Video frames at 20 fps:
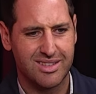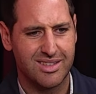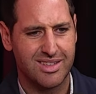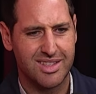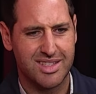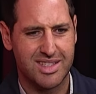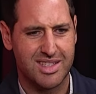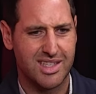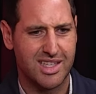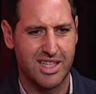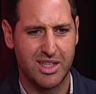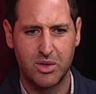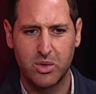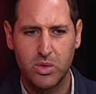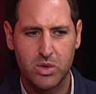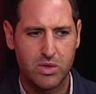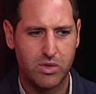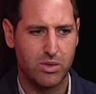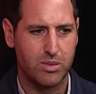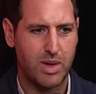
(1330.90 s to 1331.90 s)
the
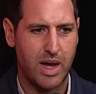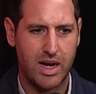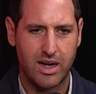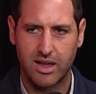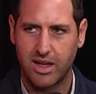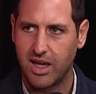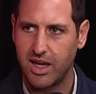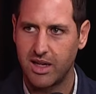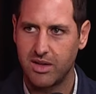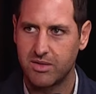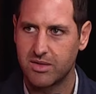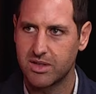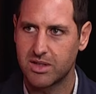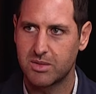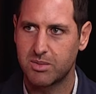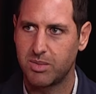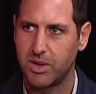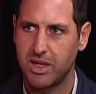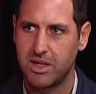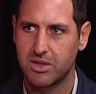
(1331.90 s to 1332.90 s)
skills from Adelaide have
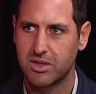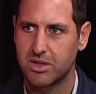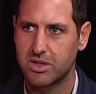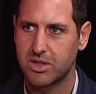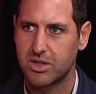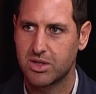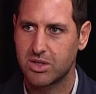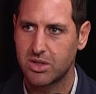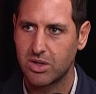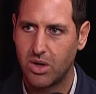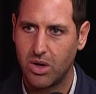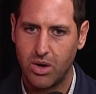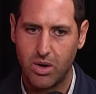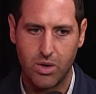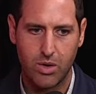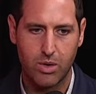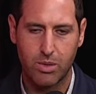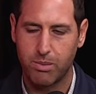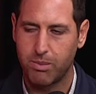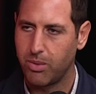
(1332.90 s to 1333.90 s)
just been
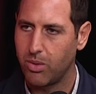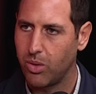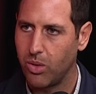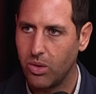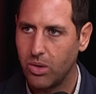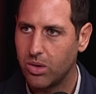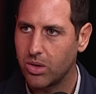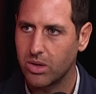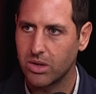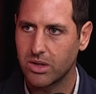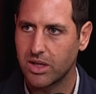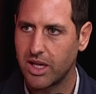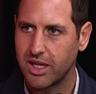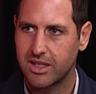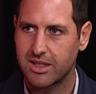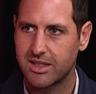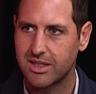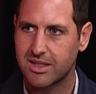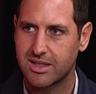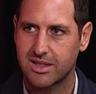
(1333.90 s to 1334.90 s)
so poor.
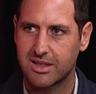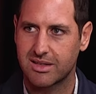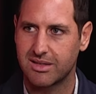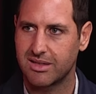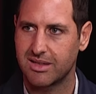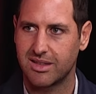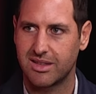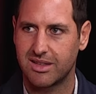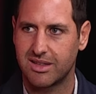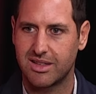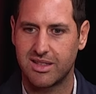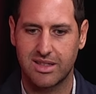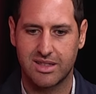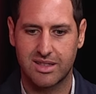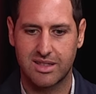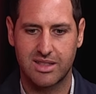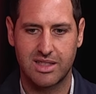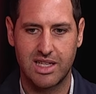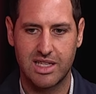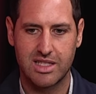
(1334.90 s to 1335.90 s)
Like just yeah,
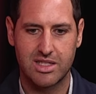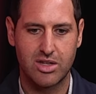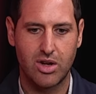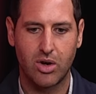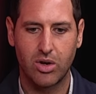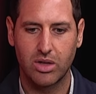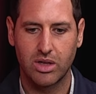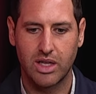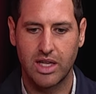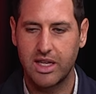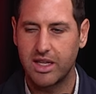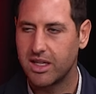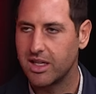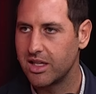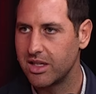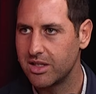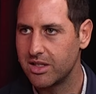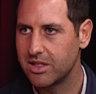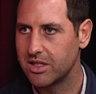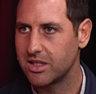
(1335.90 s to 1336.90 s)
just there's no
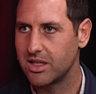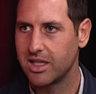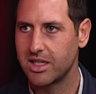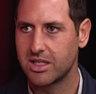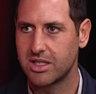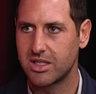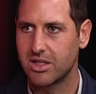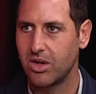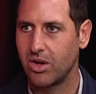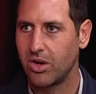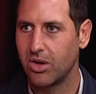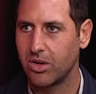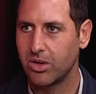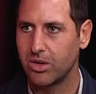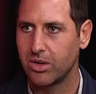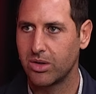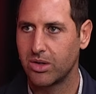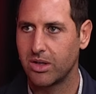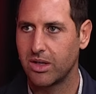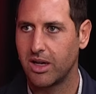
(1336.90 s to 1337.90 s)
linkage, there's
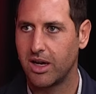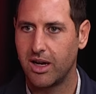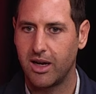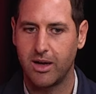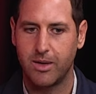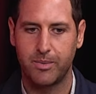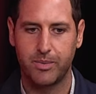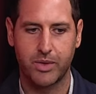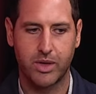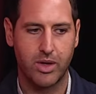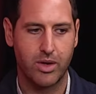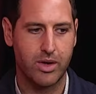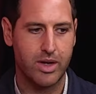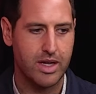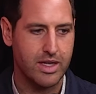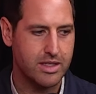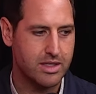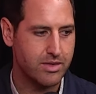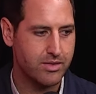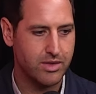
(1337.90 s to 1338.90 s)
no um,
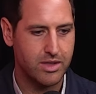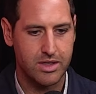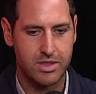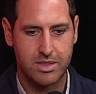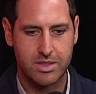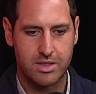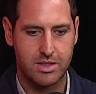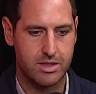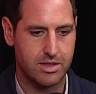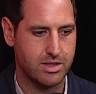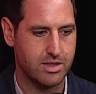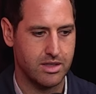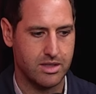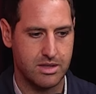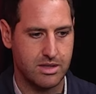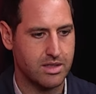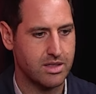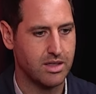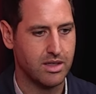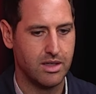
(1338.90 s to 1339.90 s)
cohesiveness. It's
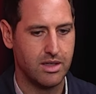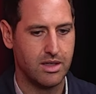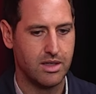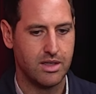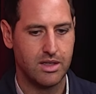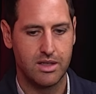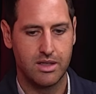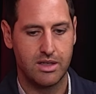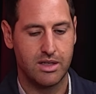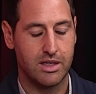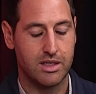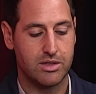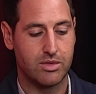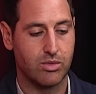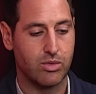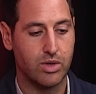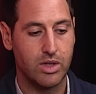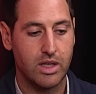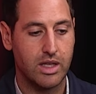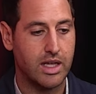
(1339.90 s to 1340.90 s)
just it's
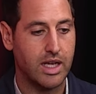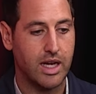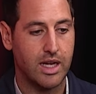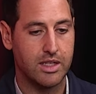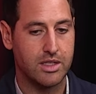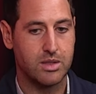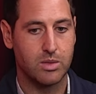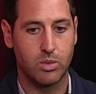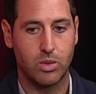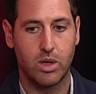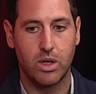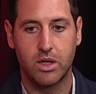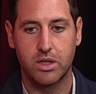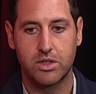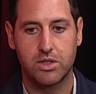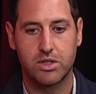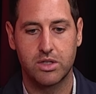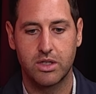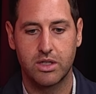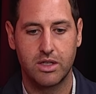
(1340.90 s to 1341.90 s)
really hard to
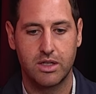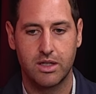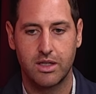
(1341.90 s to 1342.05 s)
watch.